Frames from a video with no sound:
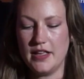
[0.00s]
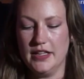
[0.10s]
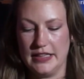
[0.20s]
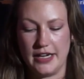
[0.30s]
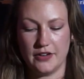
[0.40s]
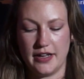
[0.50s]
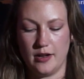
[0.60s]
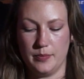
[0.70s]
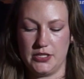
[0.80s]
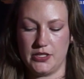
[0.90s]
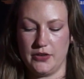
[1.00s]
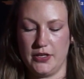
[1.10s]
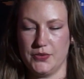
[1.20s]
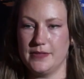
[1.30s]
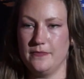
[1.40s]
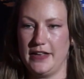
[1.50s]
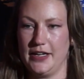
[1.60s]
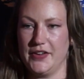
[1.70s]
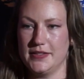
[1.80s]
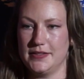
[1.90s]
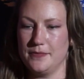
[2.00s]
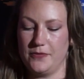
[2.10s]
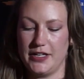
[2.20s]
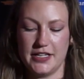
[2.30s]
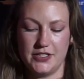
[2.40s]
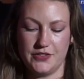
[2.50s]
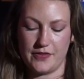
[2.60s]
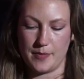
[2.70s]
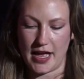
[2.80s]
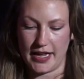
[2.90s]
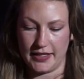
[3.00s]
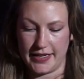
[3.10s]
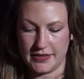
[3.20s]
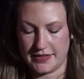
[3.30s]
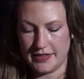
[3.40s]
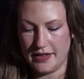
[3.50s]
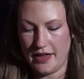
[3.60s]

Later on, I'll be showing you some video and some footage from highlights